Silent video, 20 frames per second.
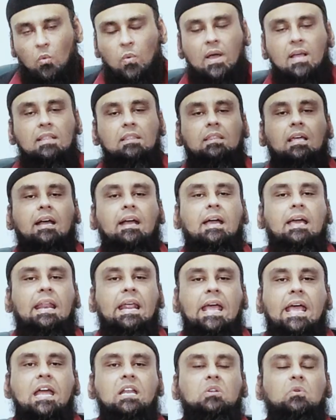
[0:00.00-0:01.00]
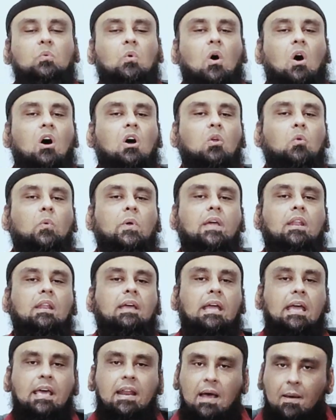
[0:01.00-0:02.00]
When the great war
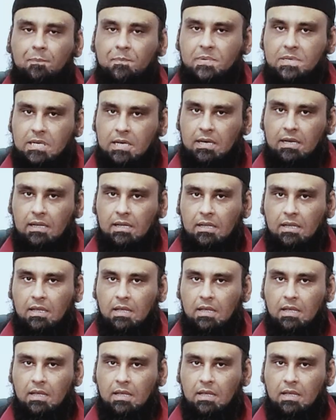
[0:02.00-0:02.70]
will erupt,